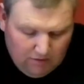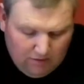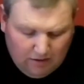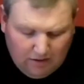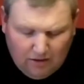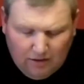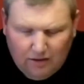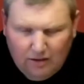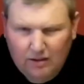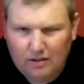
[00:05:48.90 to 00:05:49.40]

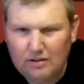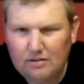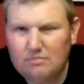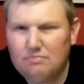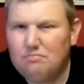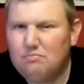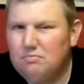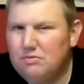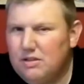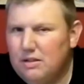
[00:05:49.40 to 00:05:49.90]

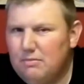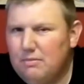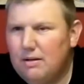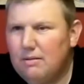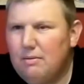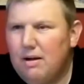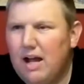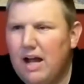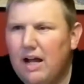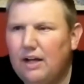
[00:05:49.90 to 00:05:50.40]
10-minute
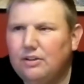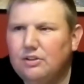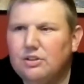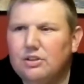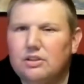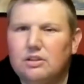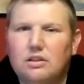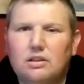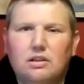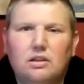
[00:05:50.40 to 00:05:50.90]

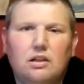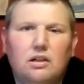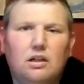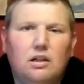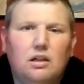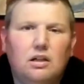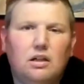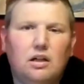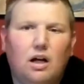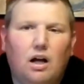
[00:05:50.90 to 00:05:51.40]
match.
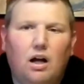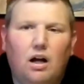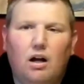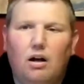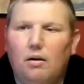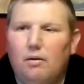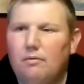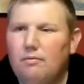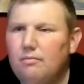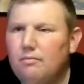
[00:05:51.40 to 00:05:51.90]

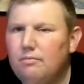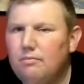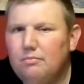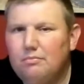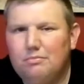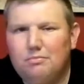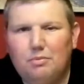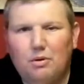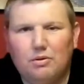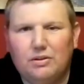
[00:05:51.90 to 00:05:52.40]

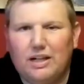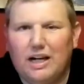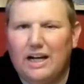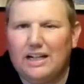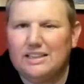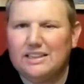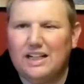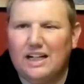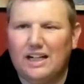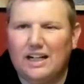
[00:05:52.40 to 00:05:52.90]
Both
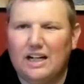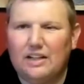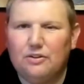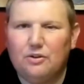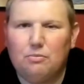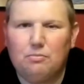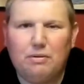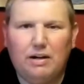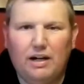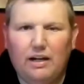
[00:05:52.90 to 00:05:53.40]
guys kind of got
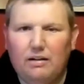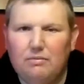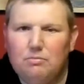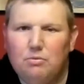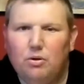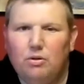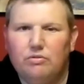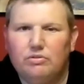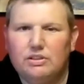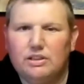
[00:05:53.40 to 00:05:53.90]
their main
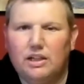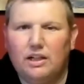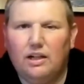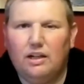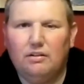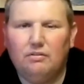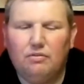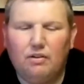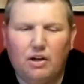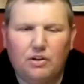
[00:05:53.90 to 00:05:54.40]
moves
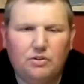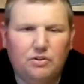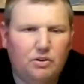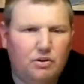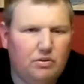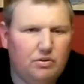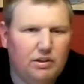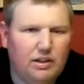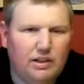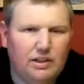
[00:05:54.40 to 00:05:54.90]
in.
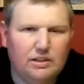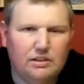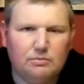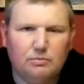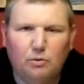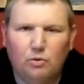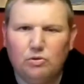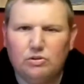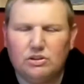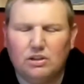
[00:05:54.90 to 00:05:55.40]
Fatu did his
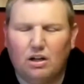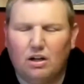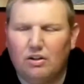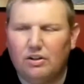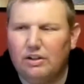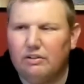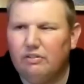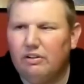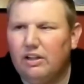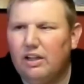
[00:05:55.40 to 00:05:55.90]
moonsault
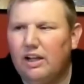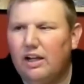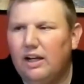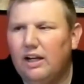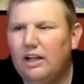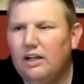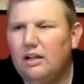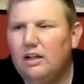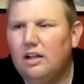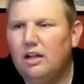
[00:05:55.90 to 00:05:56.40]
and
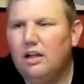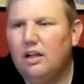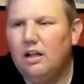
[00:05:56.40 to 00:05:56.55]
everything.